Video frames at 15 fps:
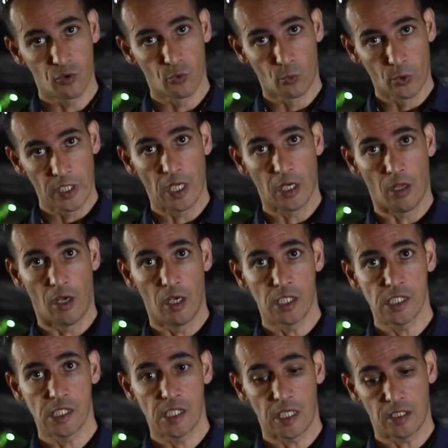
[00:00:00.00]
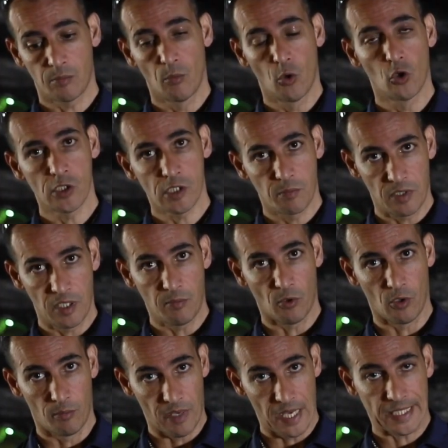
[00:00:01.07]
to realize that most
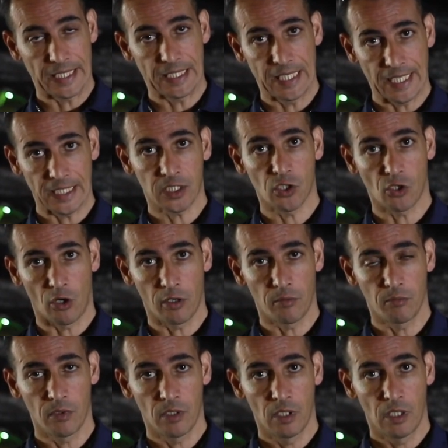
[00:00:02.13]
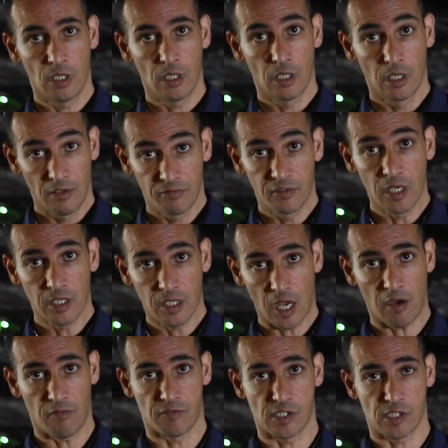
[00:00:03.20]
people back at that time lived in
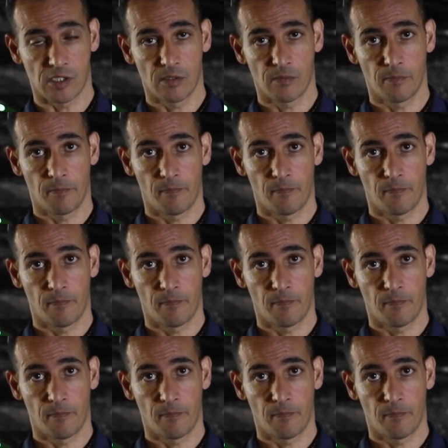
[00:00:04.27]
caves.